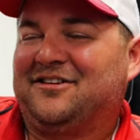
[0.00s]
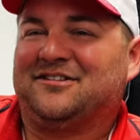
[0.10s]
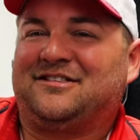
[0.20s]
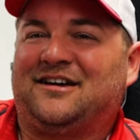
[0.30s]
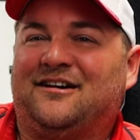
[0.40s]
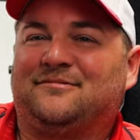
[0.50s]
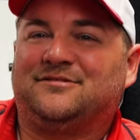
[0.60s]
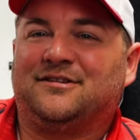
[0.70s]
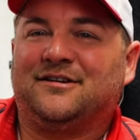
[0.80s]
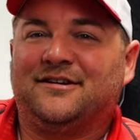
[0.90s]
Good times.
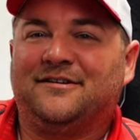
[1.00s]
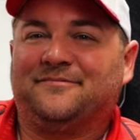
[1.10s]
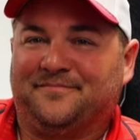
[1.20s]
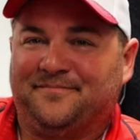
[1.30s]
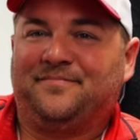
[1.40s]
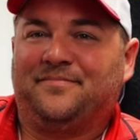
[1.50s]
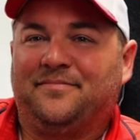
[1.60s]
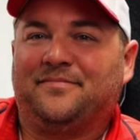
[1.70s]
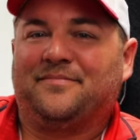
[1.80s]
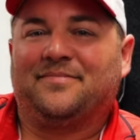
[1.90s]
Yep.
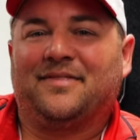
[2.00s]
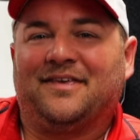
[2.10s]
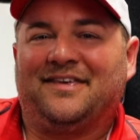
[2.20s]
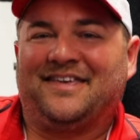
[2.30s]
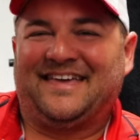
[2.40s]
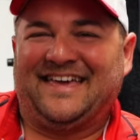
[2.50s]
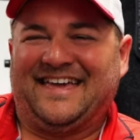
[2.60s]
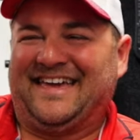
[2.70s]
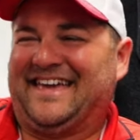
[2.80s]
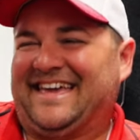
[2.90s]
That's what we can do.
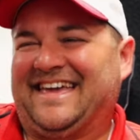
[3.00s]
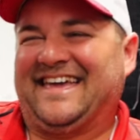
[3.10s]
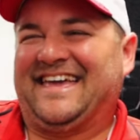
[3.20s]
Like, we can.